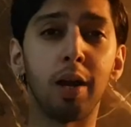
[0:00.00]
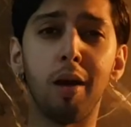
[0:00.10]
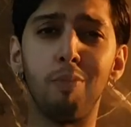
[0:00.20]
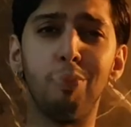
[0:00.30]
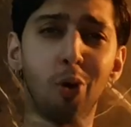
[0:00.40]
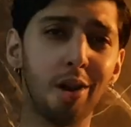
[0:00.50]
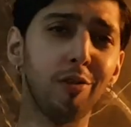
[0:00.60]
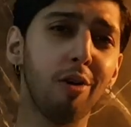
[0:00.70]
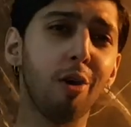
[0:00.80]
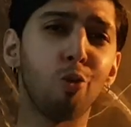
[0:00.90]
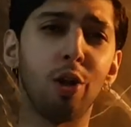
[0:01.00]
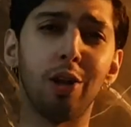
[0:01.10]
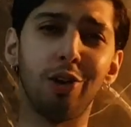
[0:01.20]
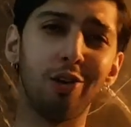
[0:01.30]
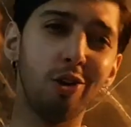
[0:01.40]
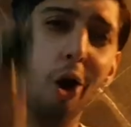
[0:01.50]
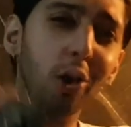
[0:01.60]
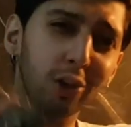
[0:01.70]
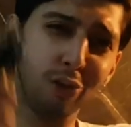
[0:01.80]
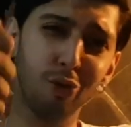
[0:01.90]
but a Bolivar will
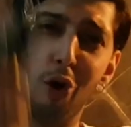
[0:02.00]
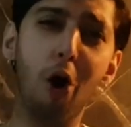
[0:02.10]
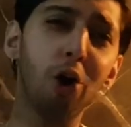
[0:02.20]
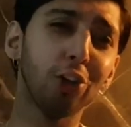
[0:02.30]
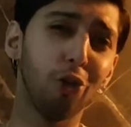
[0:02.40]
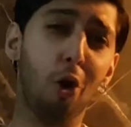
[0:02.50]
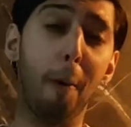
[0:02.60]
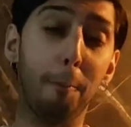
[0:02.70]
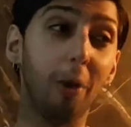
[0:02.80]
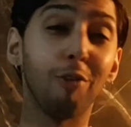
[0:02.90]
knock you on your,